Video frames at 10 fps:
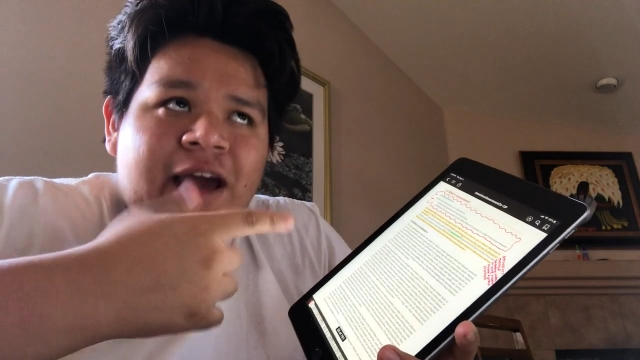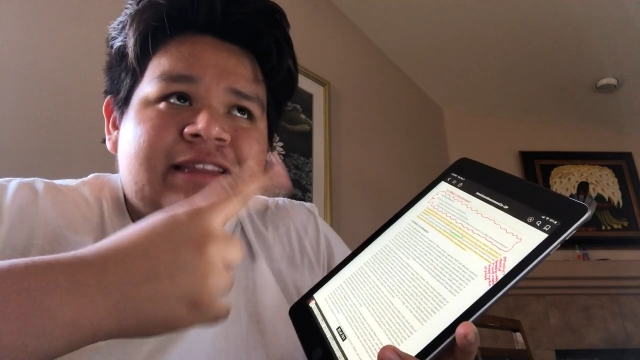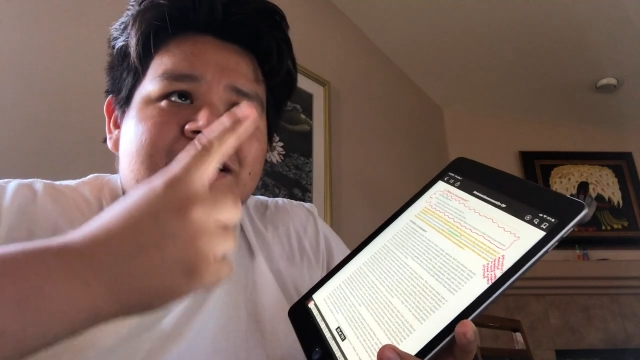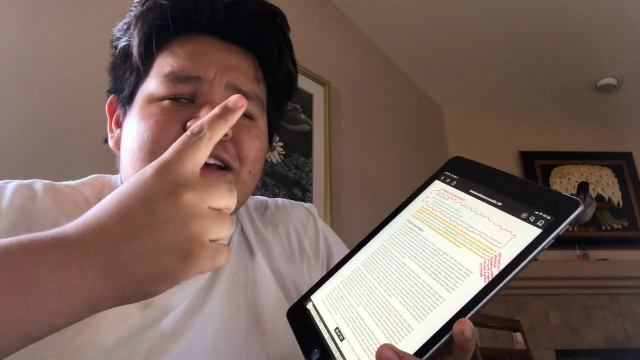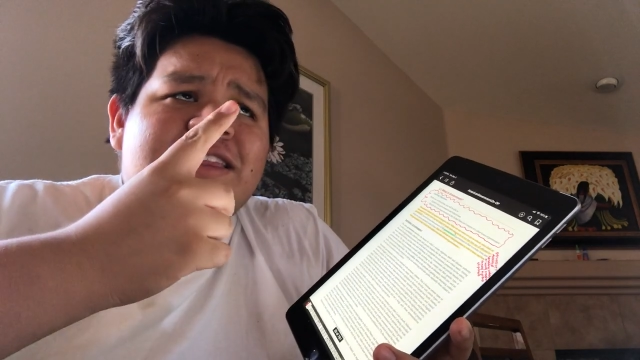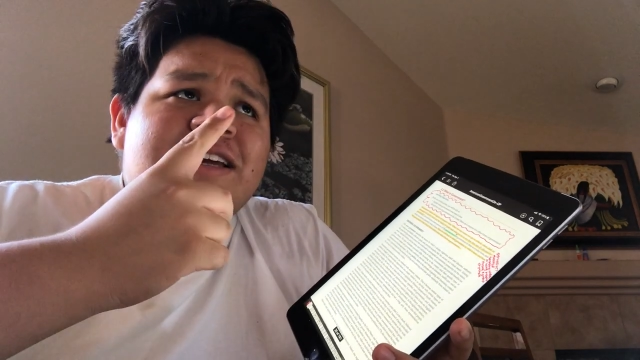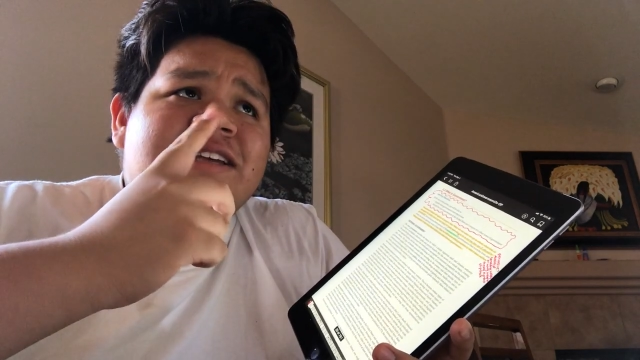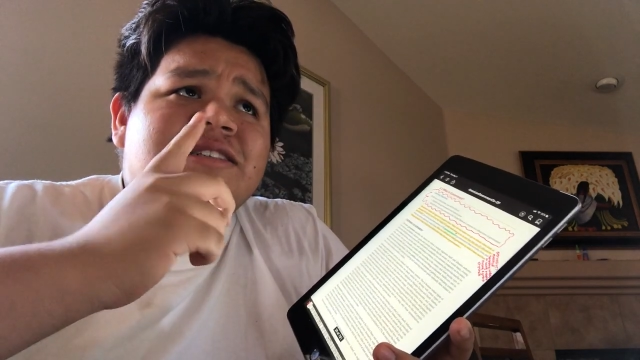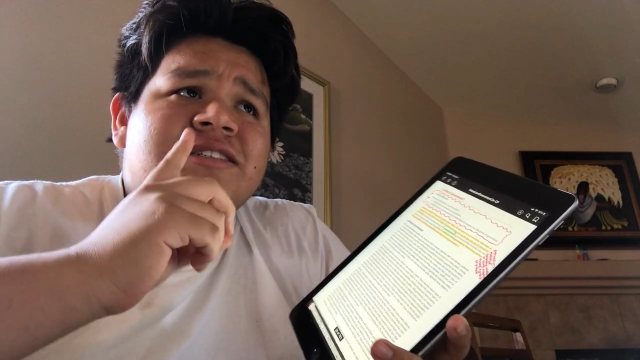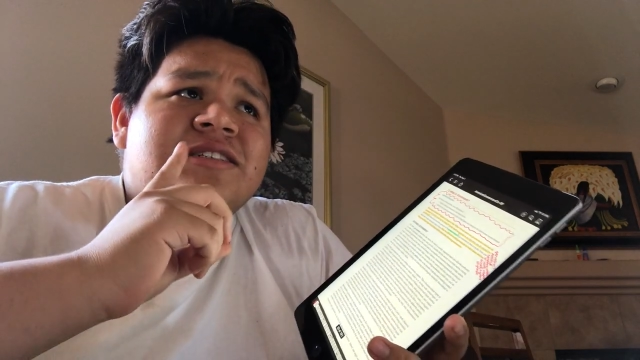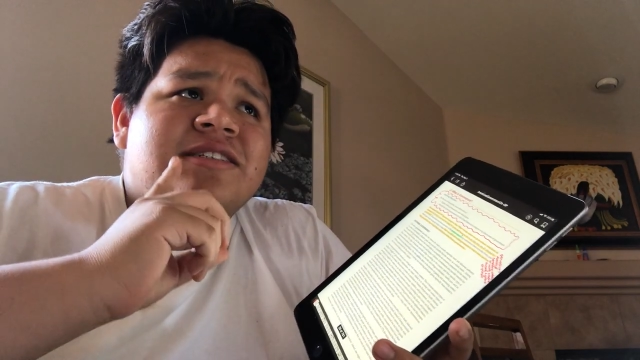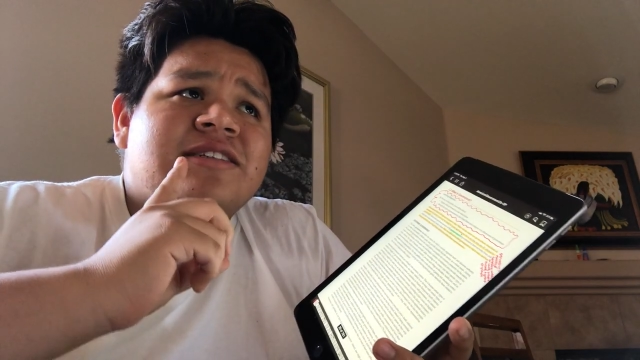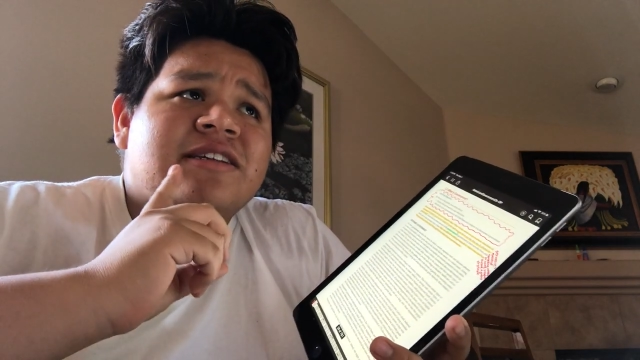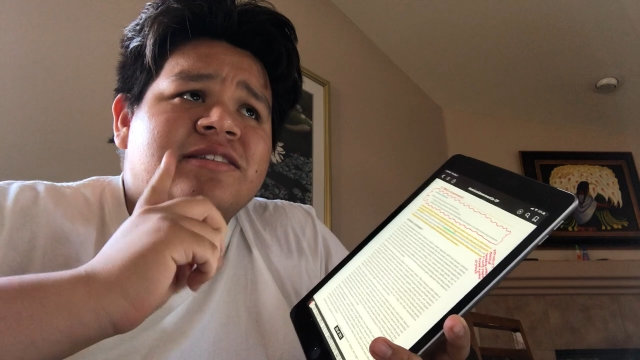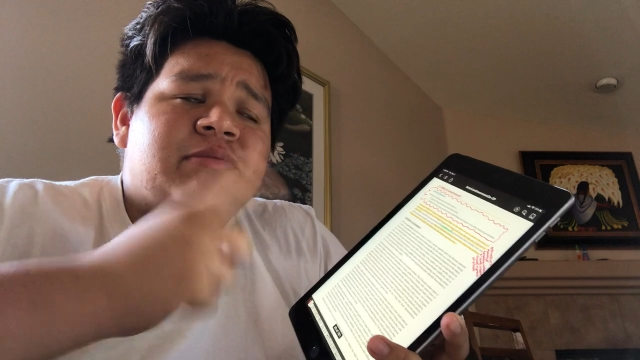I think it's
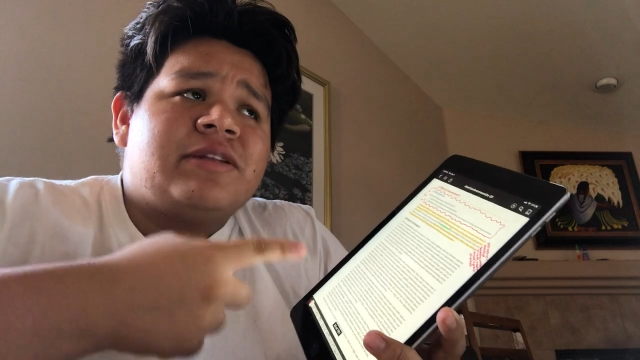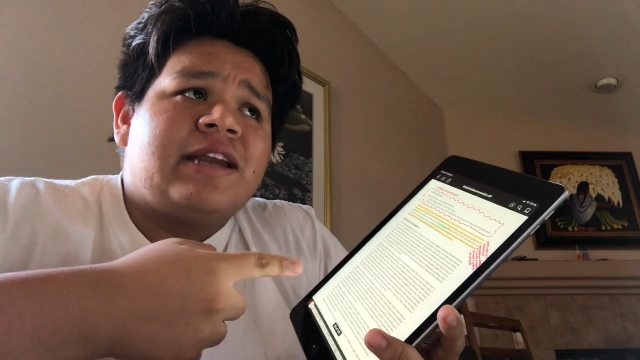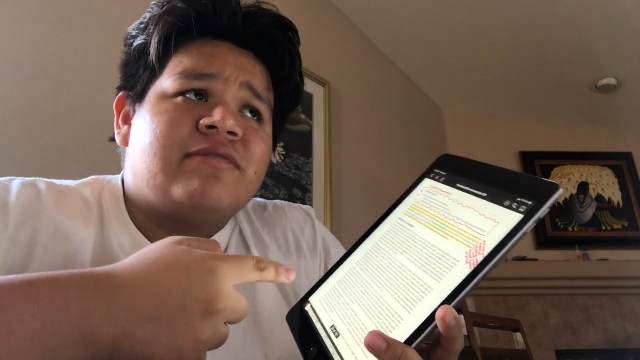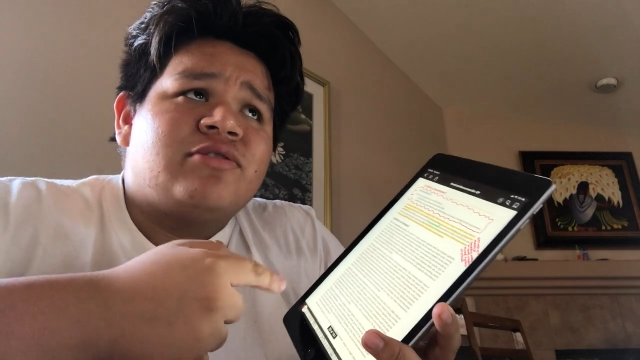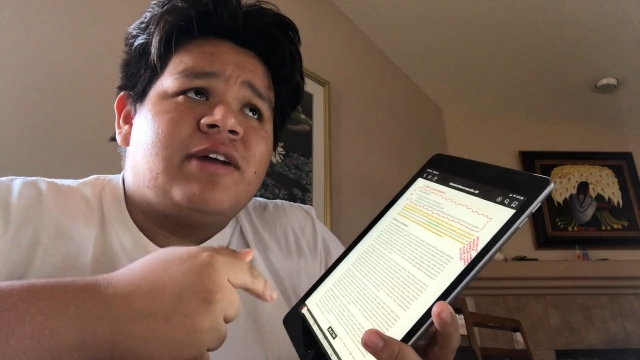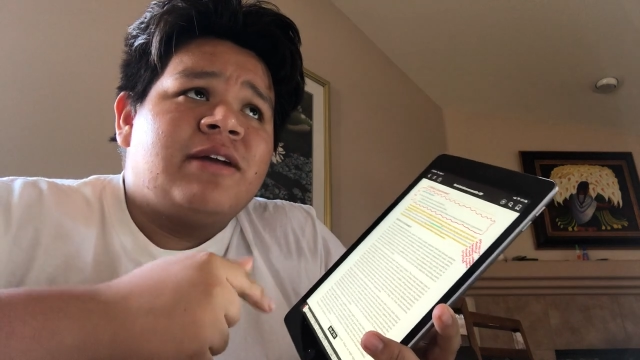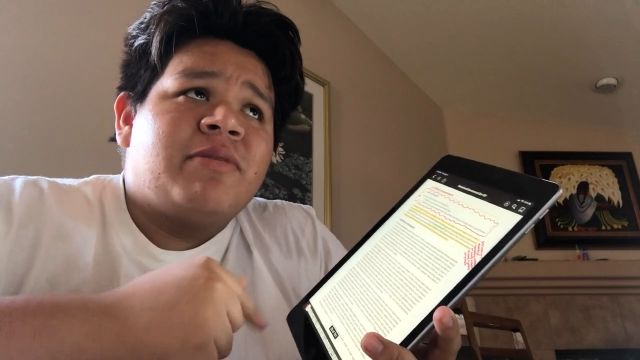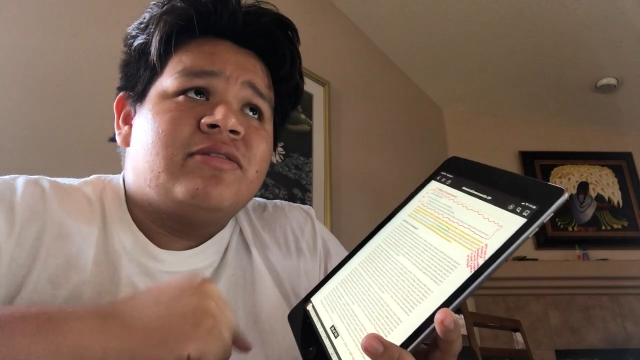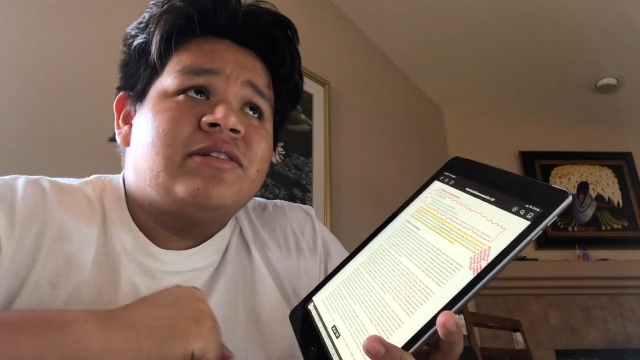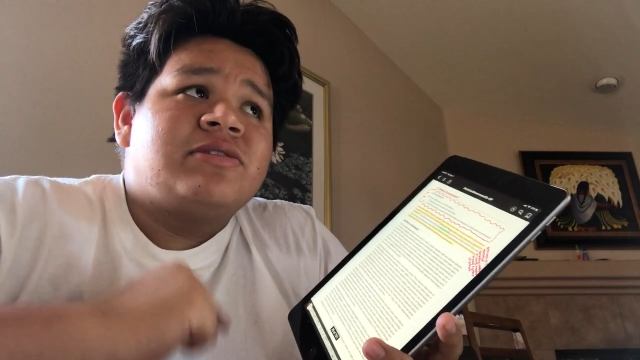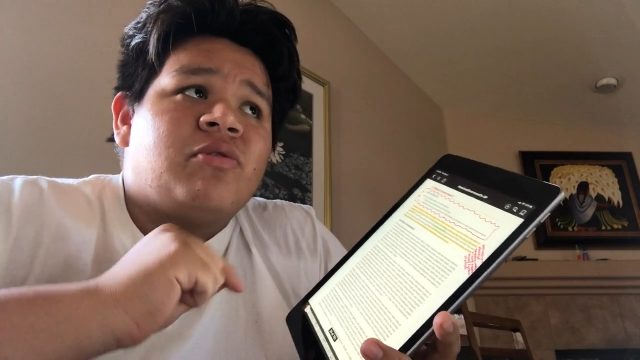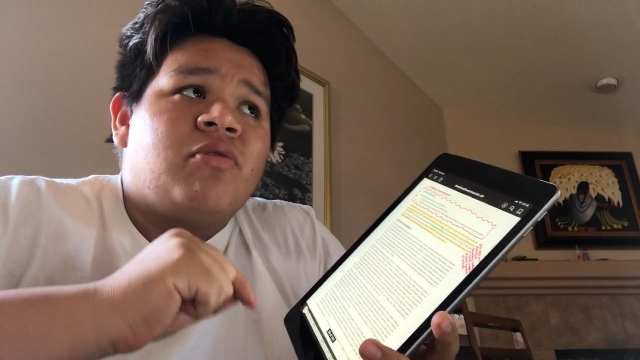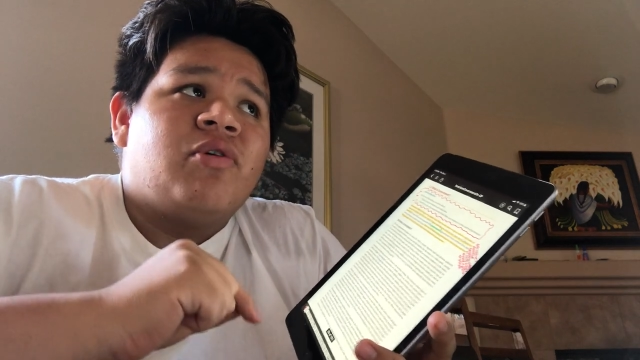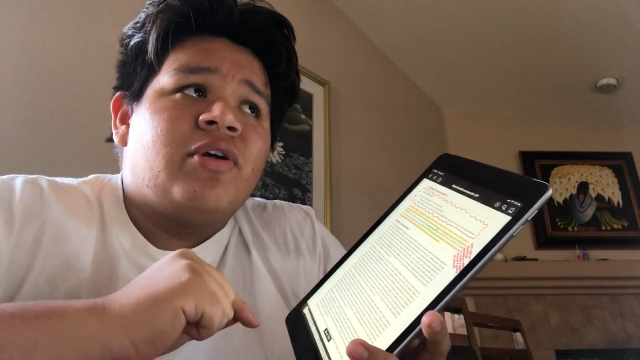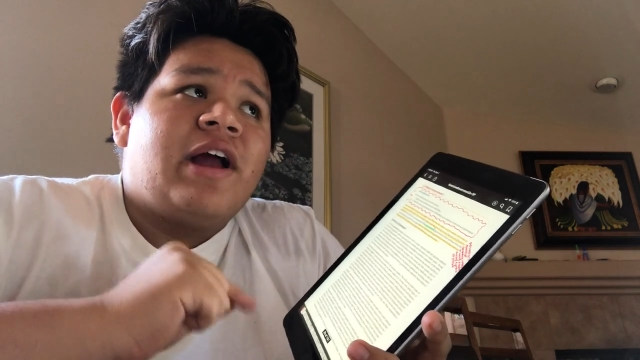something that I have to write about this or